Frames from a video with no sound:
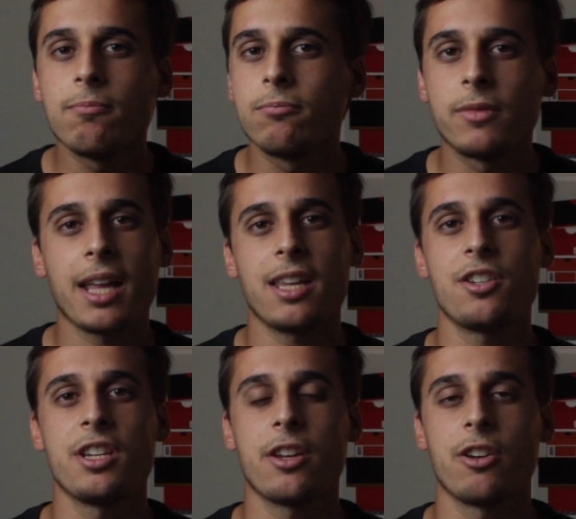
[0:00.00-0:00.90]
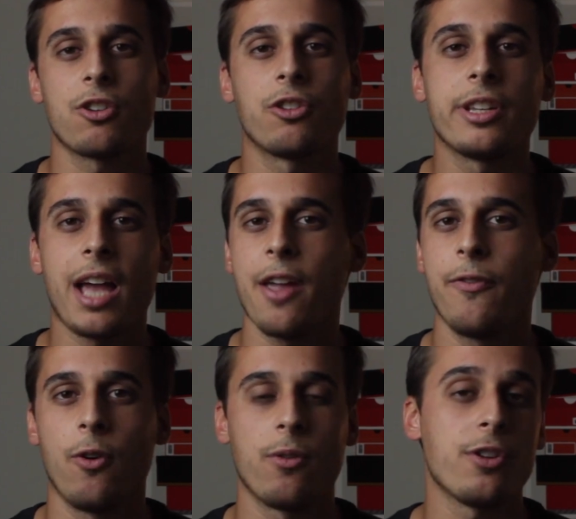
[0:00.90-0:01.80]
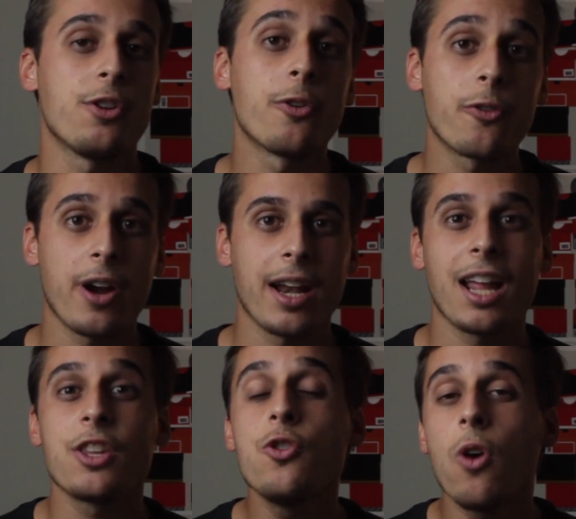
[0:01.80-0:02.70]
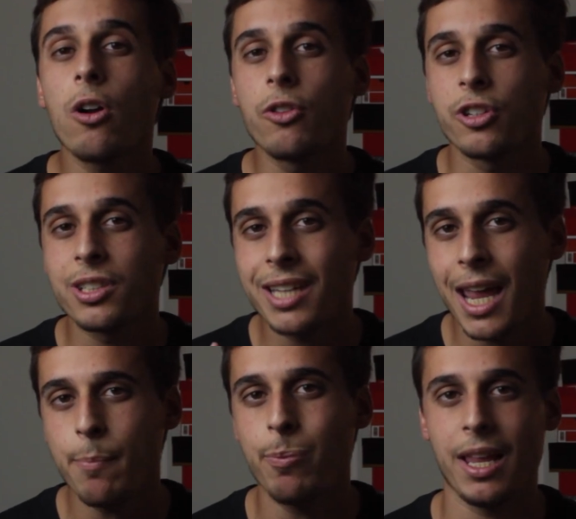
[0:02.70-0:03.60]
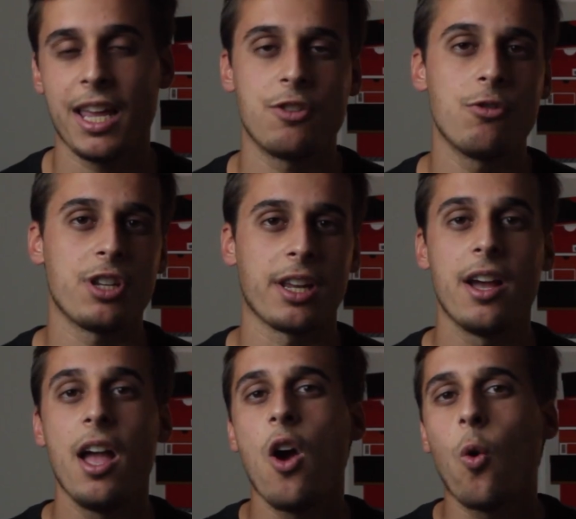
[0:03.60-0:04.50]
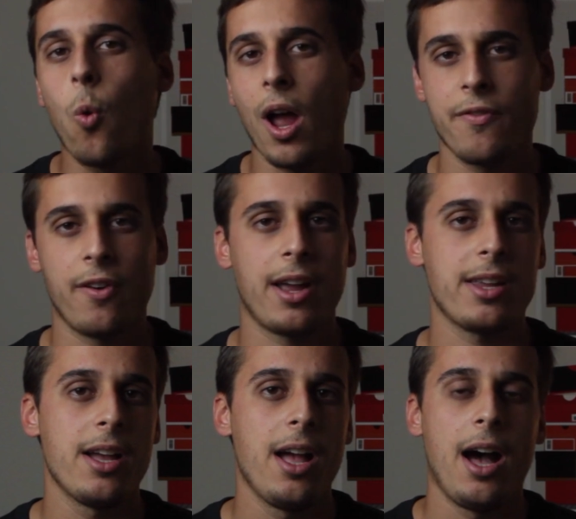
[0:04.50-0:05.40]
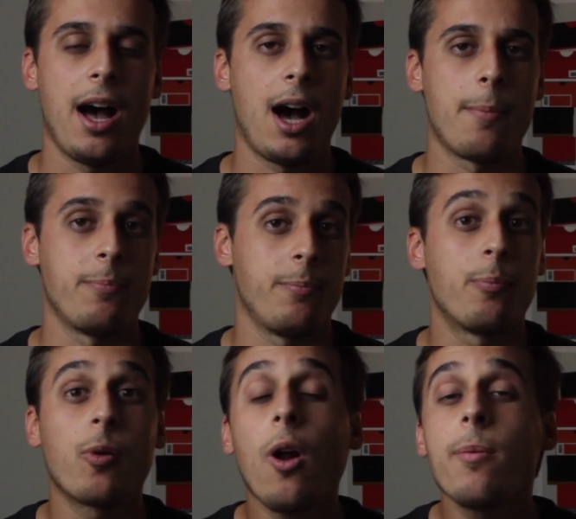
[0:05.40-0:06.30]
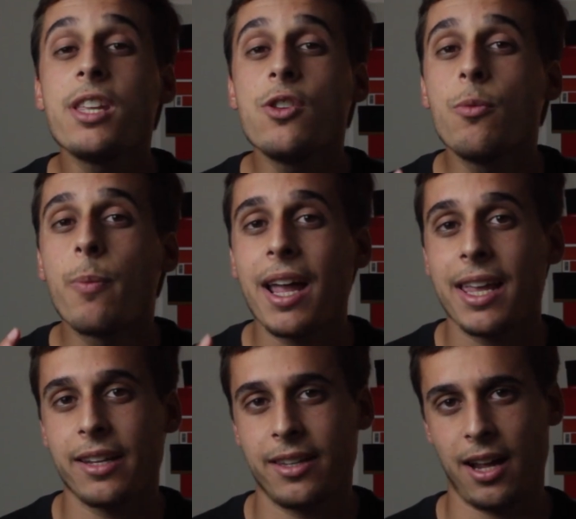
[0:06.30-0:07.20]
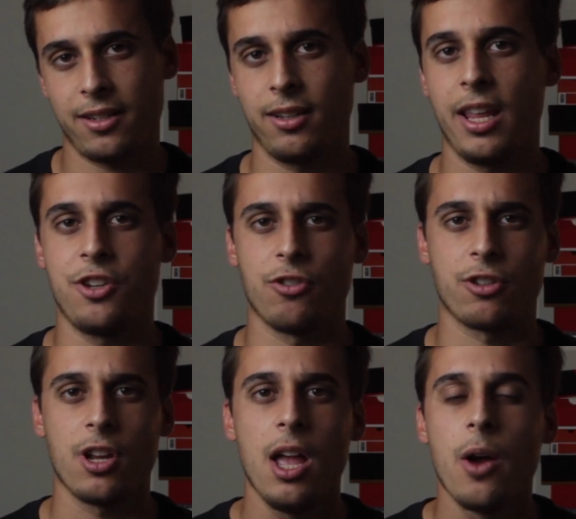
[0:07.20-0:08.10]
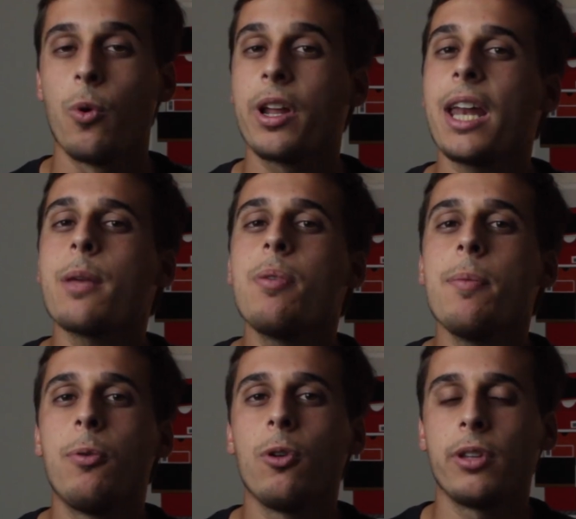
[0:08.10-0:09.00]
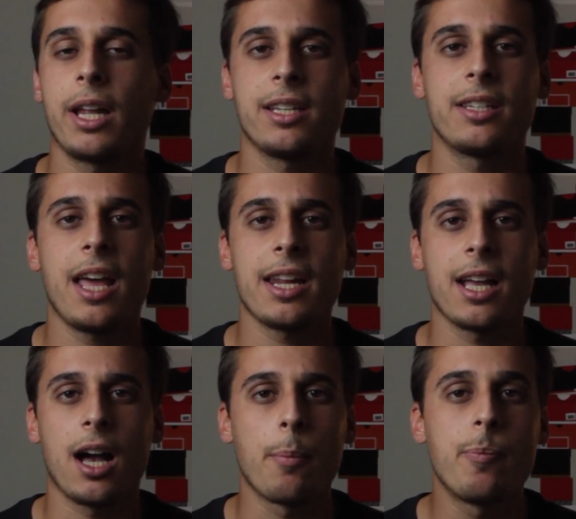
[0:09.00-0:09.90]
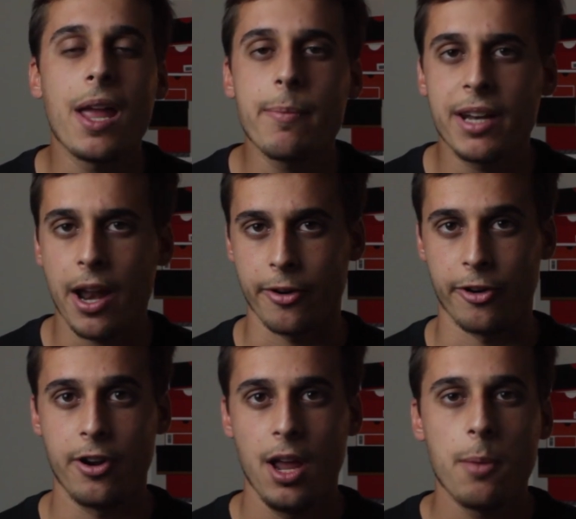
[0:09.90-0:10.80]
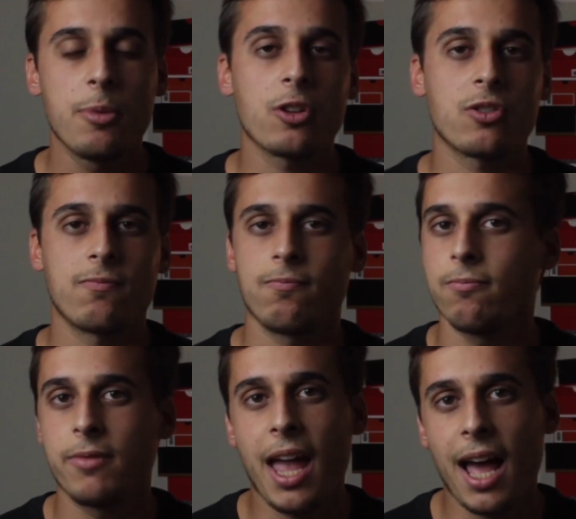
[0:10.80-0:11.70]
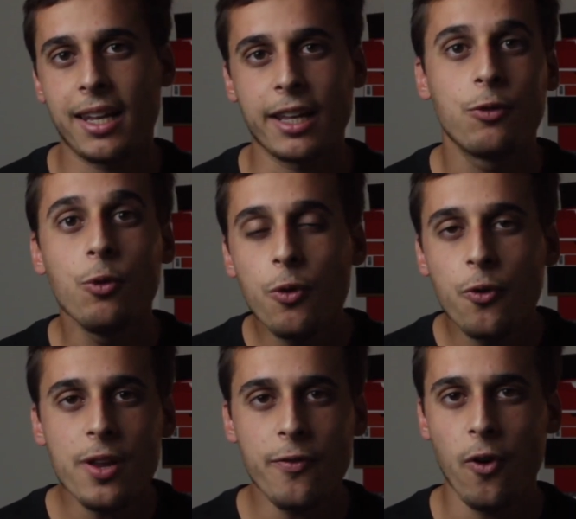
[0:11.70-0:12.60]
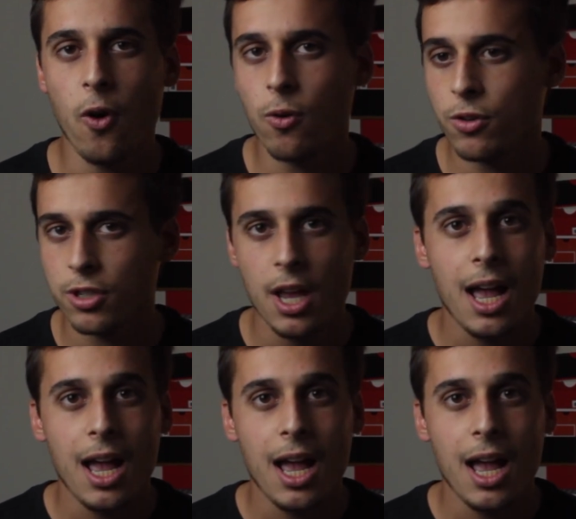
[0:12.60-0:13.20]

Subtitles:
Nike SNKRS on the iPhone, your friend, and you are on the same place using Wi-Fi, probably you might get cancellations. We're getting people that is getting a payment error because they had like 2-3 phones